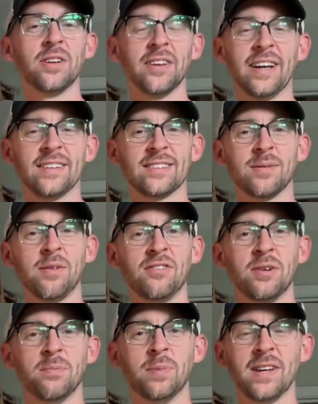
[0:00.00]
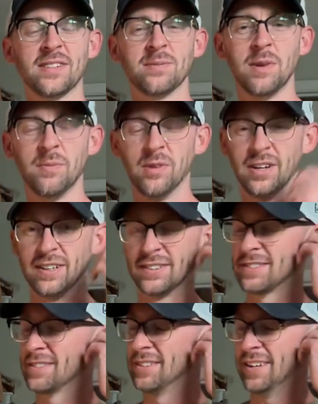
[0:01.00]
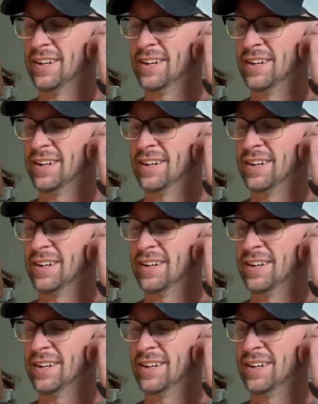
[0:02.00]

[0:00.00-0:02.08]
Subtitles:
that like some of your best memories